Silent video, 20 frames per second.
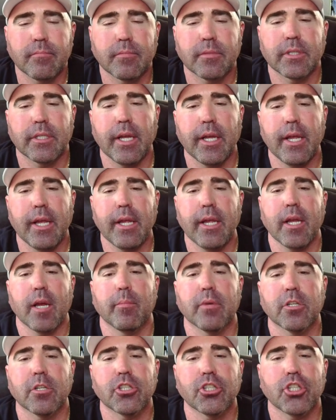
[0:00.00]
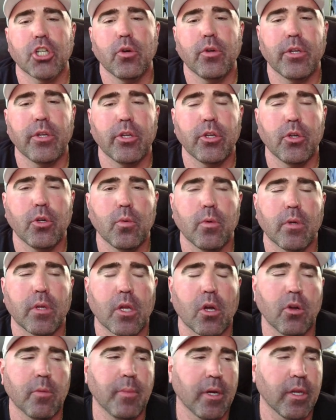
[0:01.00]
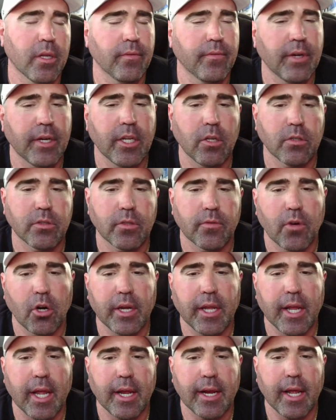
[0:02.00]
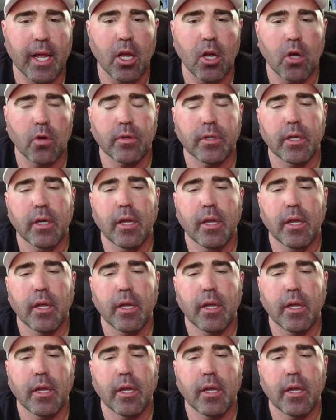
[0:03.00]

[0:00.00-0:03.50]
Today, I'm going to show you, along with my other videos I've already had out,